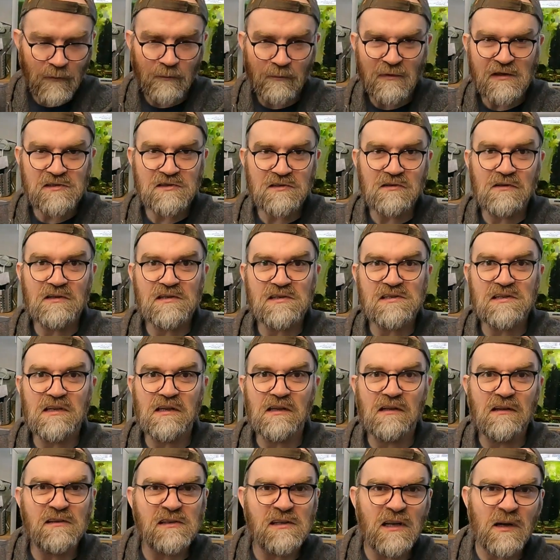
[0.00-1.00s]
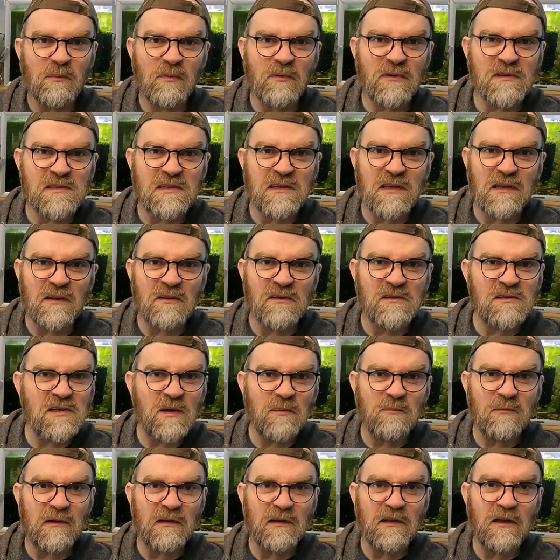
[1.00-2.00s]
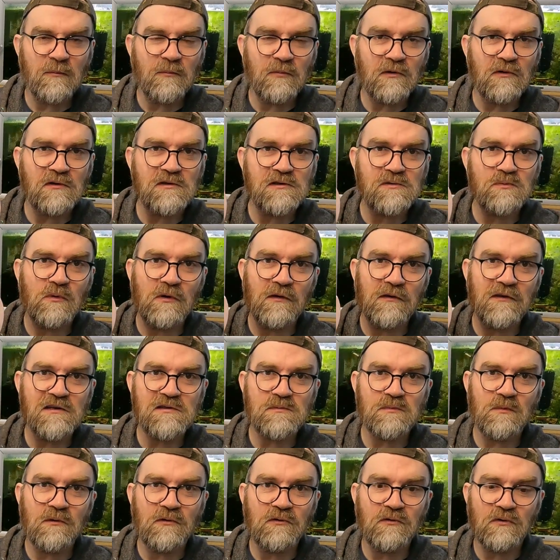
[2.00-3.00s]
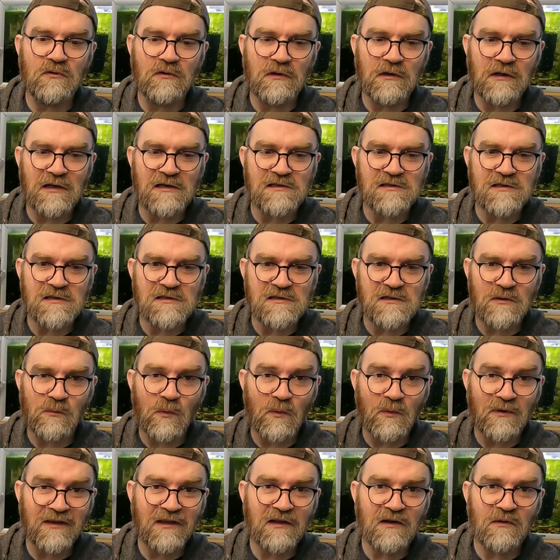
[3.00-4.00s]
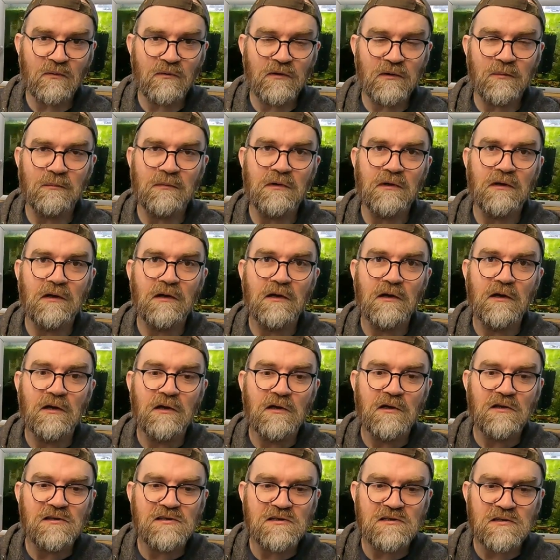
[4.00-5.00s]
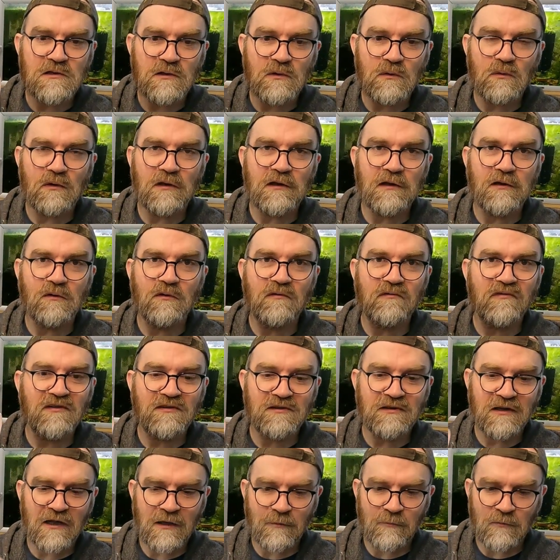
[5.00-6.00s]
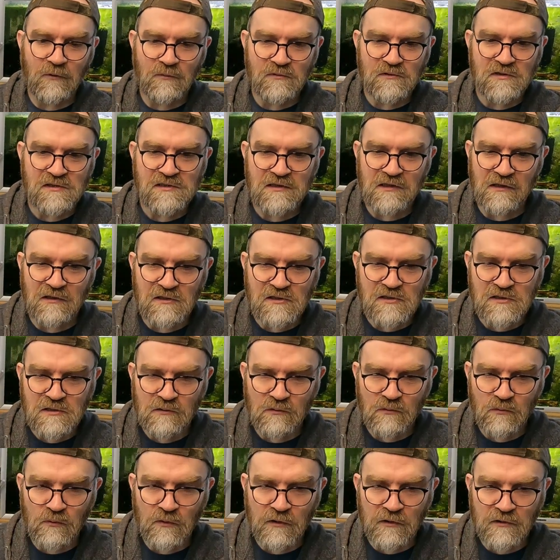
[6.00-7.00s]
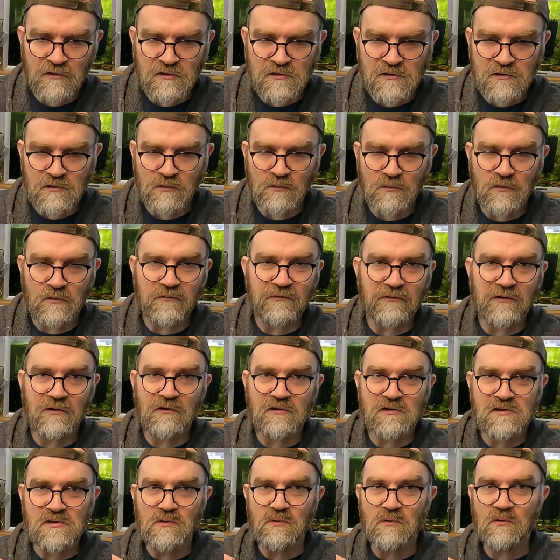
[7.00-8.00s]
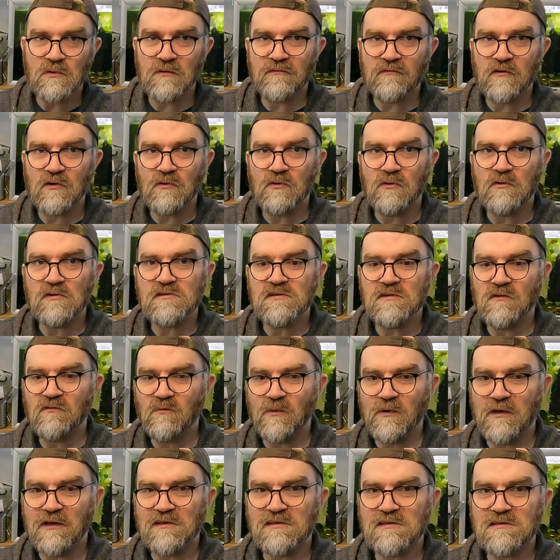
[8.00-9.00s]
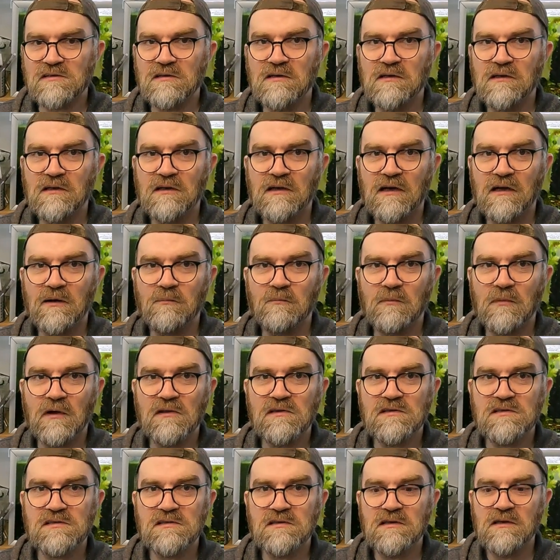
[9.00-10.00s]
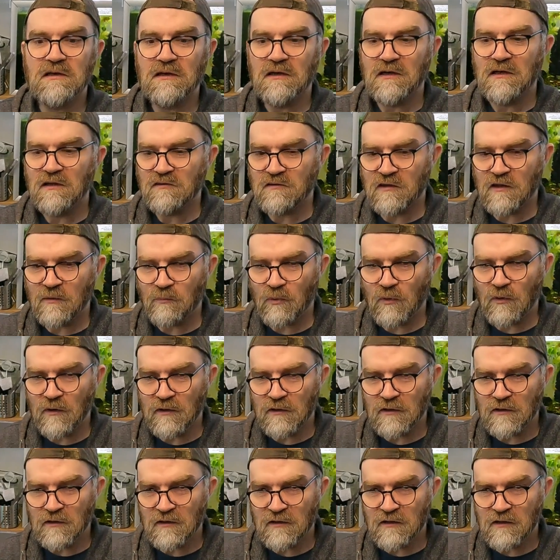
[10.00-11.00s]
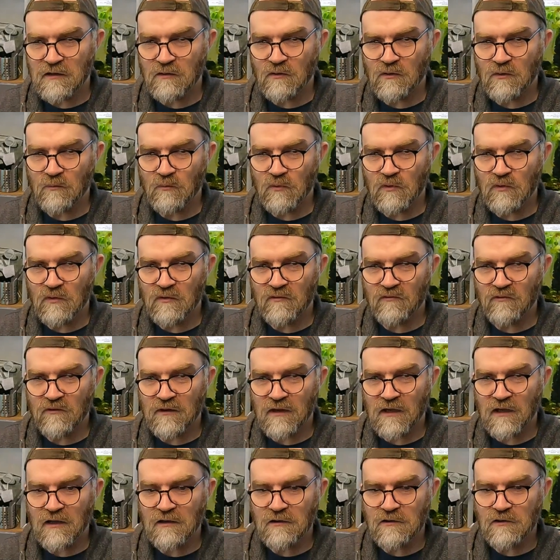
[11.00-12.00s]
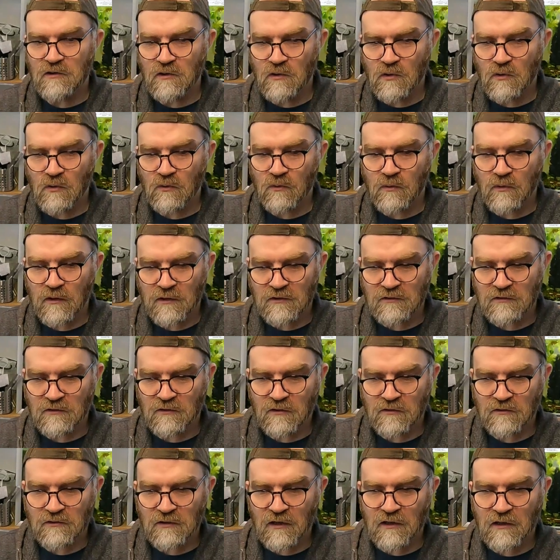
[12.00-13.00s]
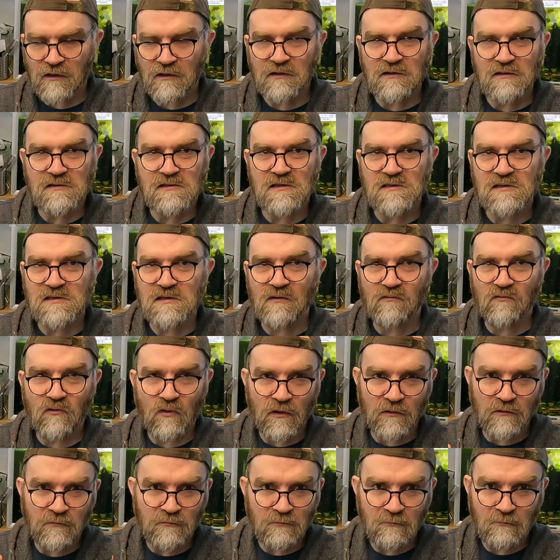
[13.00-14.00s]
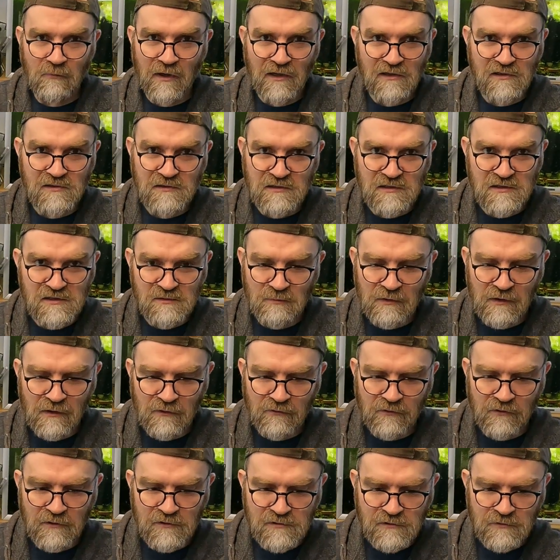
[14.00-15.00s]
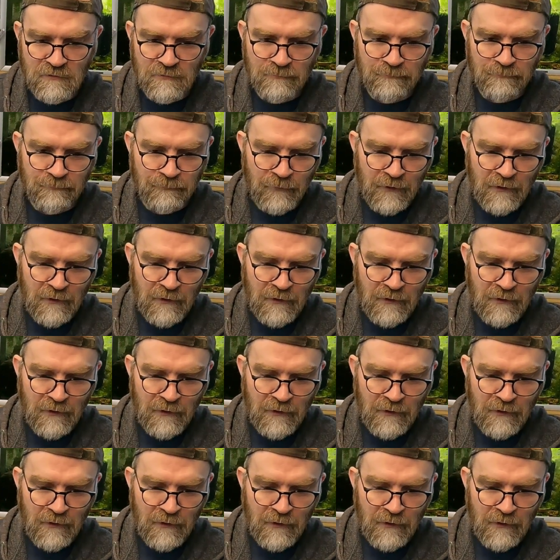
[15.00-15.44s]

mystery snails, apple snails, something like that, because what this will do, guys, is it will kill them slowly over time. They'll just get slower and slower over the course of weeks and months, to the point that they don't move, and then you go into your tank and it's just a rotten mess of smell, right? So